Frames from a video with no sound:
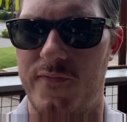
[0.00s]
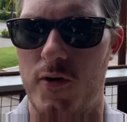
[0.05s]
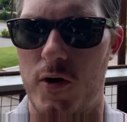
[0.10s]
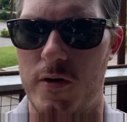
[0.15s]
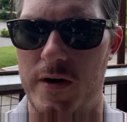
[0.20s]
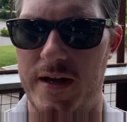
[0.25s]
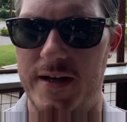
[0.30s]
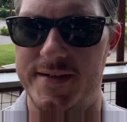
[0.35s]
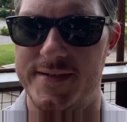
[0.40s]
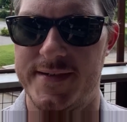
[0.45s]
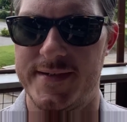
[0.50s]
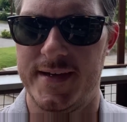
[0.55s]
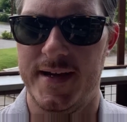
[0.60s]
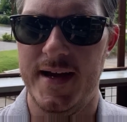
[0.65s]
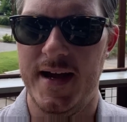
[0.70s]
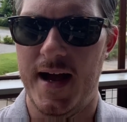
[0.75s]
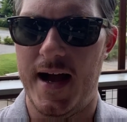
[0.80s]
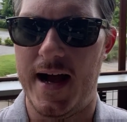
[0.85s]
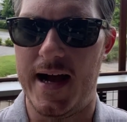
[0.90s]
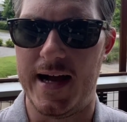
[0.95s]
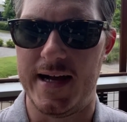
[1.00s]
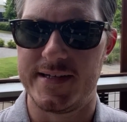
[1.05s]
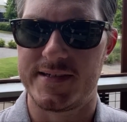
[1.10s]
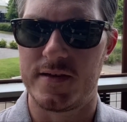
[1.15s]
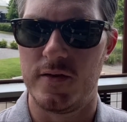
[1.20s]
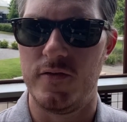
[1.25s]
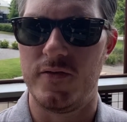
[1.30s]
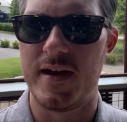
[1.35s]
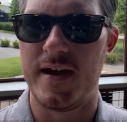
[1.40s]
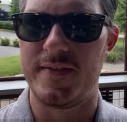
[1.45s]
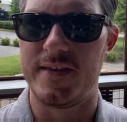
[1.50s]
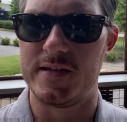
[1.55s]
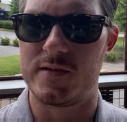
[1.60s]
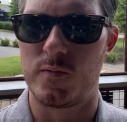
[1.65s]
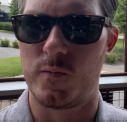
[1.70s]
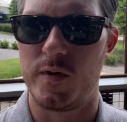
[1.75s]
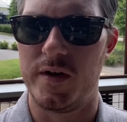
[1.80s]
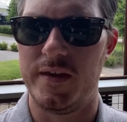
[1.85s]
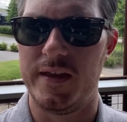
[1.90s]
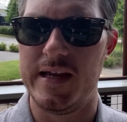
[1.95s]
Furnace. So you got this
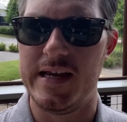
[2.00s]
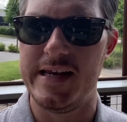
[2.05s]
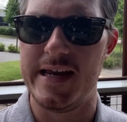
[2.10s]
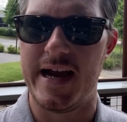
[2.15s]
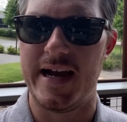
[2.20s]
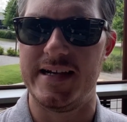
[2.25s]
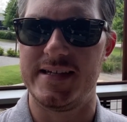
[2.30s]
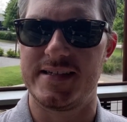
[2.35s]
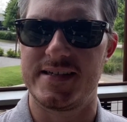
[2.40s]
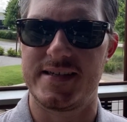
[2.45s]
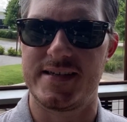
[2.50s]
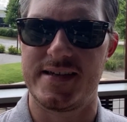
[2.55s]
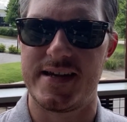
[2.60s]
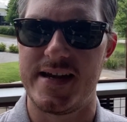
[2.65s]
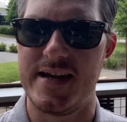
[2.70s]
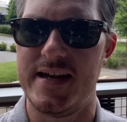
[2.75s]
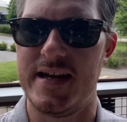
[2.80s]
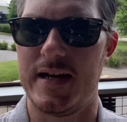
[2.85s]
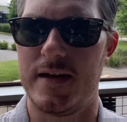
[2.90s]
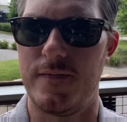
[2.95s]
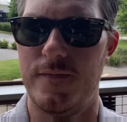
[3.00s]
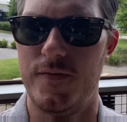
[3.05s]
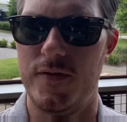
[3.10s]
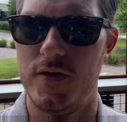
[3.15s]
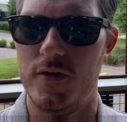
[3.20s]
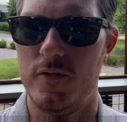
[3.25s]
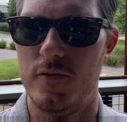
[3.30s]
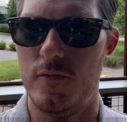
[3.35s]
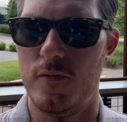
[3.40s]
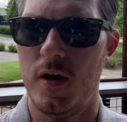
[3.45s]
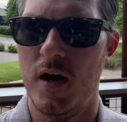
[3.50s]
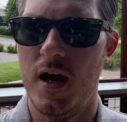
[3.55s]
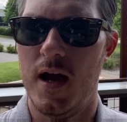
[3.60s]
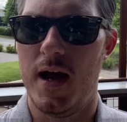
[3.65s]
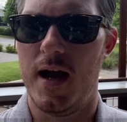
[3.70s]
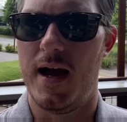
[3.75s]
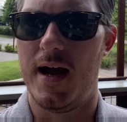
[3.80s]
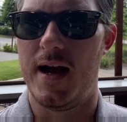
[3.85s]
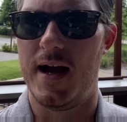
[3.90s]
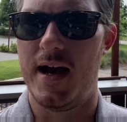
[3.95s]
really nice scenic view,
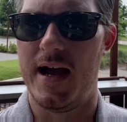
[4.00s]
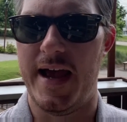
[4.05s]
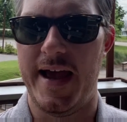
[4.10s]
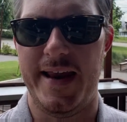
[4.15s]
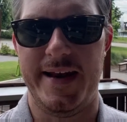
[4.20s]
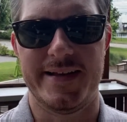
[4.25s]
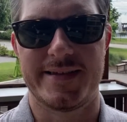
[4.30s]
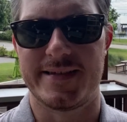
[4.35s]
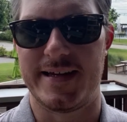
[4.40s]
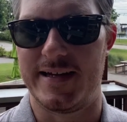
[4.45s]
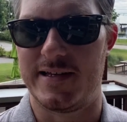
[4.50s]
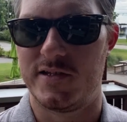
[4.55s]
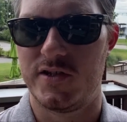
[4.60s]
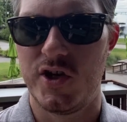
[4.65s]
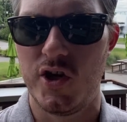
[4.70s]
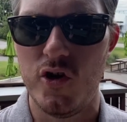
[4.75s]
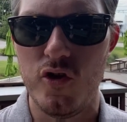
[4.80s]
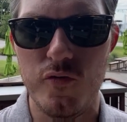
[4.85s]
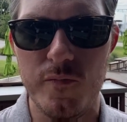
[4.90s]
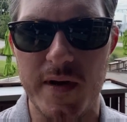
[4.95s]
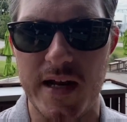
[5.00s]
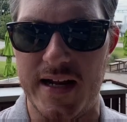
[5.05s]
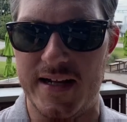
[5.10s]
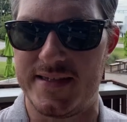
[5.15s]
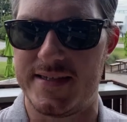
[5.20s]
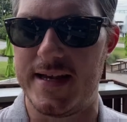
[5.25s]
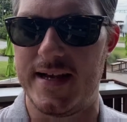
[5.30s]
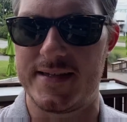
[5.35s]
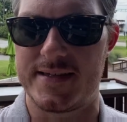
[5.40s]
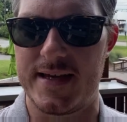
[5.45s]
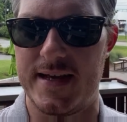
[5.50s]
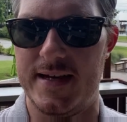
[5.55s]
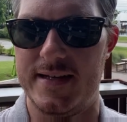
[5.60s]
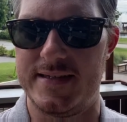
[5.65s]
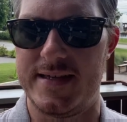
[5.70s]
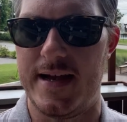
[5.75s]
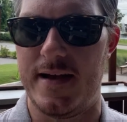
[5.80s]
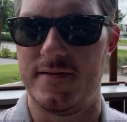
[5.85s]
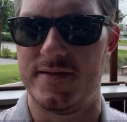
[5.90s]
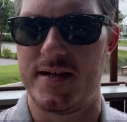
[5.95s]
and it's like 2 minutes outside of
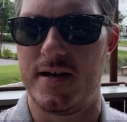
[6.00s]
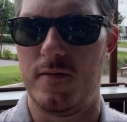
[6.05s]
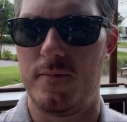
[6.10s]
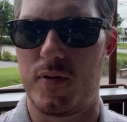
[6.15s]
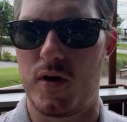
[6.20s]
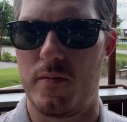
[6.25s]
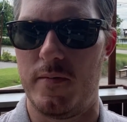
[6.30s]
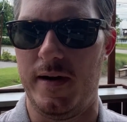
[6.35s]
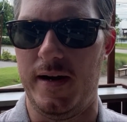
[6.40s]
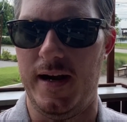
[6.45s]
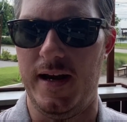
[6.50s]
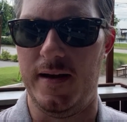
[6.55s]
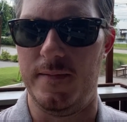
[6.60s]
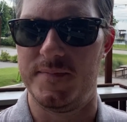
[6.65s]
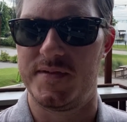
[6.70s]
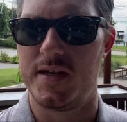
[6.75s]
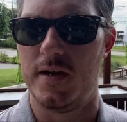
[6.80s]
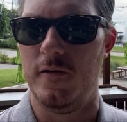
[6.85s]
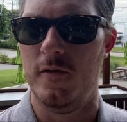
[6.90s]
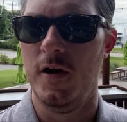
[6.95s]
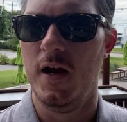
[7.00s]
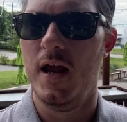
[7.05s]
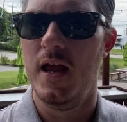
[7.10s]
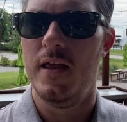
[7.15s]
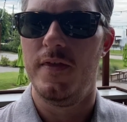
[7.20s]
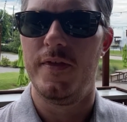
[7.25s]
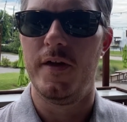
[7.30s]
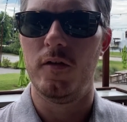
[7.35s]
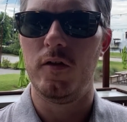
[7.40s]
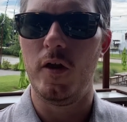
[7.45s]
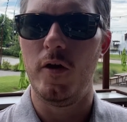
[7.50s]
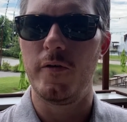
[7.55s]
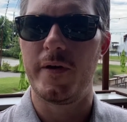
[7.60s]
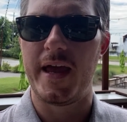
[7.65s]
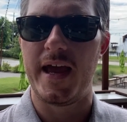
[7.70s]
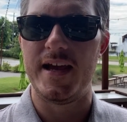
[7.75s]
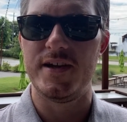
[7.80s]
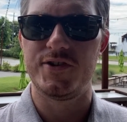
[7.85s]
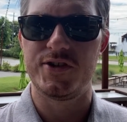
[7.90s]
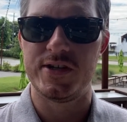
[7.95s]
downtown Birmingham. So the
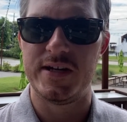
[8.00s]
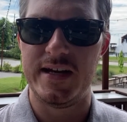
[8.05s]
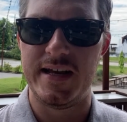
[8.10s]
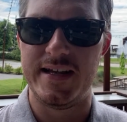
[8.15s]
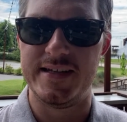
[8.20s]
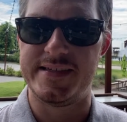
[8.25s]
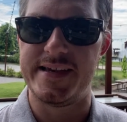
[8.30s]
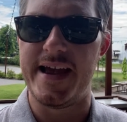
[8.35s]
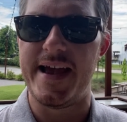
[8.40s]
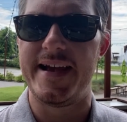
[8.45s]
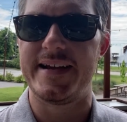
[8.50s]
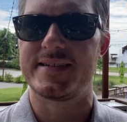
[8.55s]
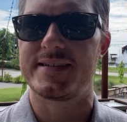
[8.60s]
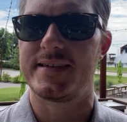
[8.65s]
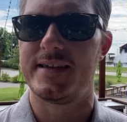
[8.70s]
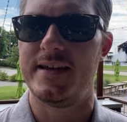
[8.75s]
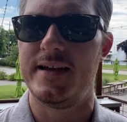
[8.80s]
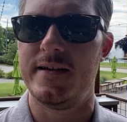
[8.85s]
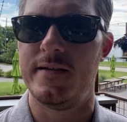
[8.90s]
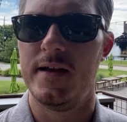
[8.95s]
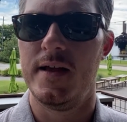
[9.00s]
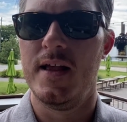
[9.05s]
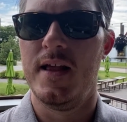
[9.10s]
location is excellent.